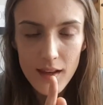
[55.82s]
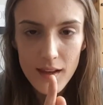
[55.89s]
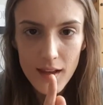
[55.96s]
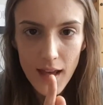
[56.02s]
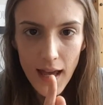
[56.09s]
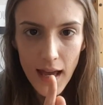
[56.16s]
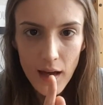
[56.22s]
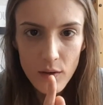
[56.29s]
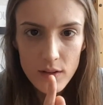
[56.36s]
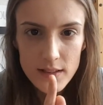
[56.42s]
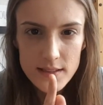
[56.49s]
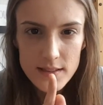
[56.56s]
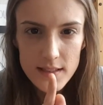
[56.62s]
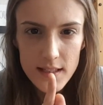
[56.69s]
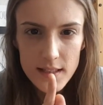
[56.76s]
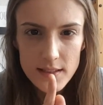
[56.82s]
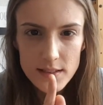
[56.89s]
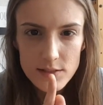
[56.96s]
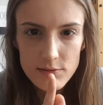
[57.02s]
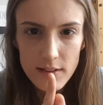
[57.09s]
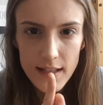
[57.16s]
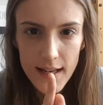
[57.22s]
How is
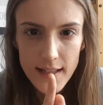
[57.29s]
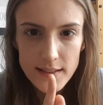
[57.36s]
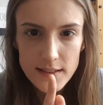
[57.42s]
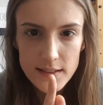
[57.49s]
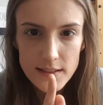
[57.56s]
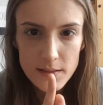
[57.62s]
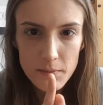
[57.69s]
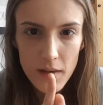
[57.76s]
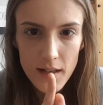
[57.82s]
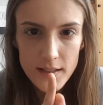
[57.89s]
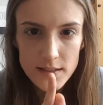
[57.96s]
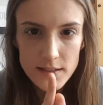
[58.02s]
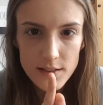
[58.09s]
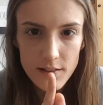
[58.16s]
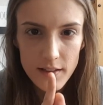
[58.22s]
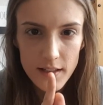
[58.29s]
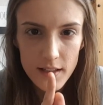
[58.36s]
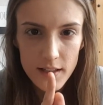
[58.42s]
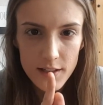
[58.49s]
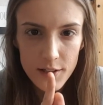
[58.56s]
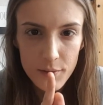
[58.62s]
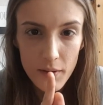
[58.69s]
this related to Meisner, I
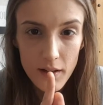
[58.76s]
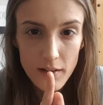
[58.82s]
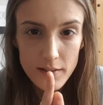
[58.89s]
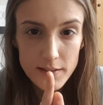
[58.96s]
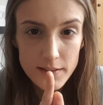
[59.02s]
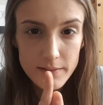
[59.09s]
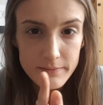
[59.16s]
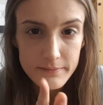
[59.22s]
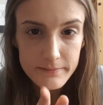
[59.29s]
hear you ask?